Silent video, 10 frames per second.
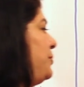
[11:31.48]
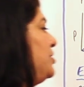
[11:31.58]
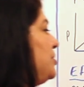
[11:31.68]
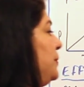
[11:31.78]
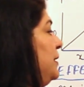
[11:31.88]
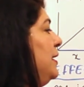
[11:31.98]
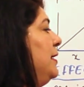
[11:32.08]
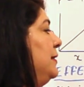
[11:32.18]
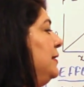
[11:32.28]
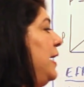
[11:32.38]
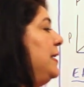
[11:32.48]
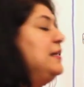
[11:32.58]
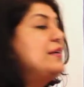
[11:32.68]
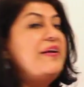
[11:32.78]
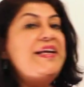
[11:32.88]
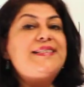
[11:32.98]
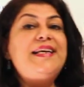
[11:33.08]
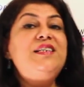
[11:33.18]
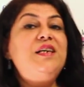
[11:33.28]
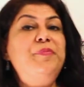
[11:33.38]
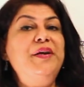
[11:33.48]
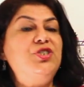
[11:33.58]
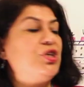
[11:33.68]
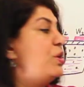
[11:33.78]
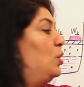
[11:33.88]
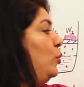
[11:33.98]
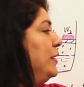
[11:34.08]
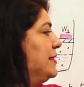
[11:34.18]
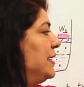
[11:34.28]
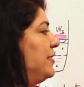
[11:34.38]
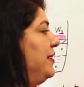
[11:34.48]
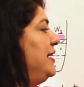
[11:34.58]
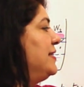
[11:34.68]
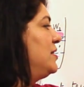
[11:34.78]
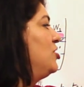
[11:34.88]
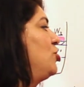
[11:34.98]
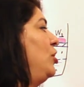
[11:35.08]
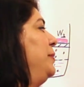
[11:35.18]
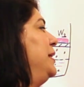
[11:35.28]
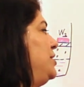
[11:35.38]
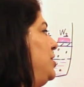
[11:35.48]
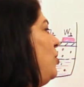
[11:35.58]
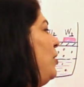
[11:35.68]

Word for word: principle, an increase in temperature will decrease the solubility